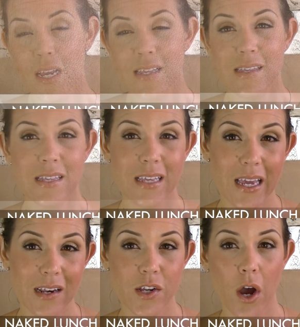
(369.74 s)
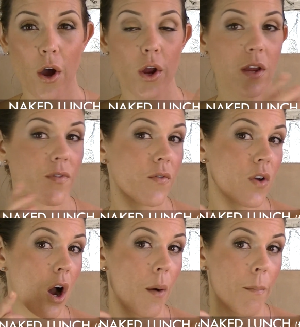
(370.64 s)
skin tone, if you've
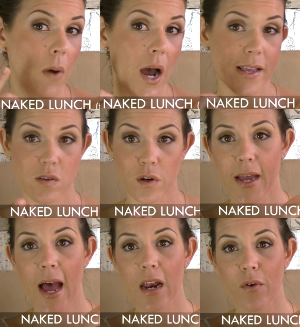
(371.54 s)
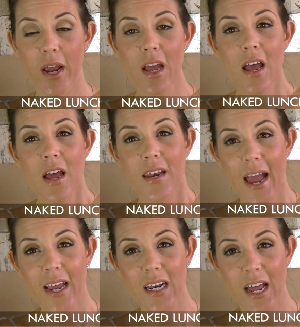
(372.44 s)
got my sort of colouring,
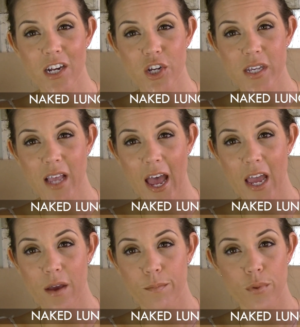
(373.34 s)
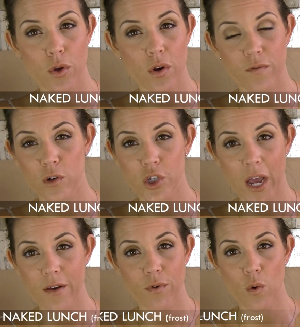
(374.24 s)
Naked Lunch is a beautiful
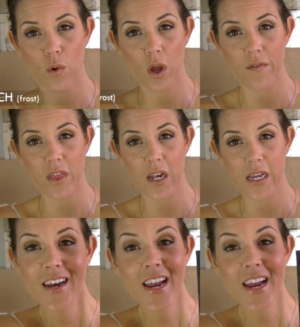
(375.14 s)
shade for all over the lid.